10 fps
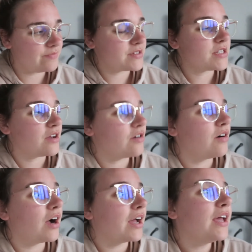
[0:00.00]

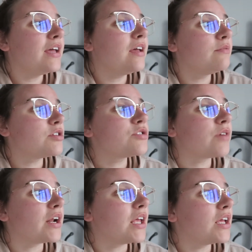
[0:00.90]
So I am just
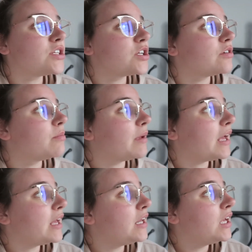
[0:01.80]
ready to go to
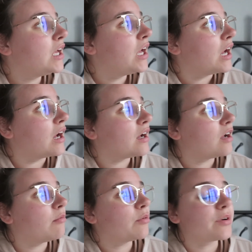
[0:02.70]
bed. We're
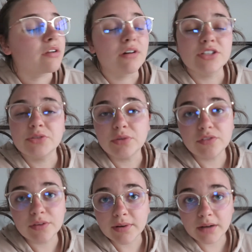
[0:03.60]
gonna watch a
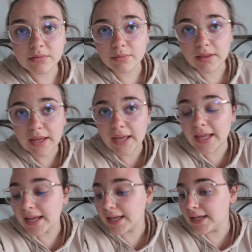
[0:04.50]
movie
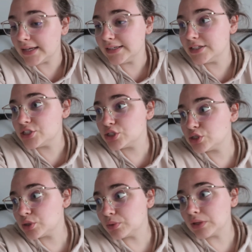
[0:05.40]
probably and
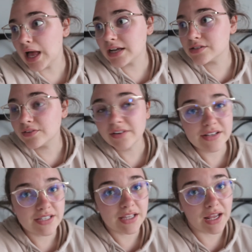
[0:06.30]
just relax for the
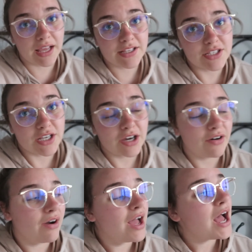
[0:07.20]
rest of the night.
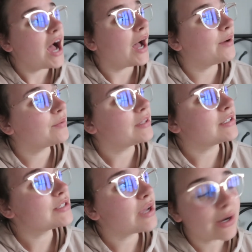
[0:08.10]
So I
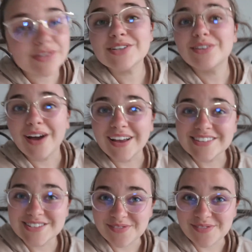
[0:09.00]
will talk to you guys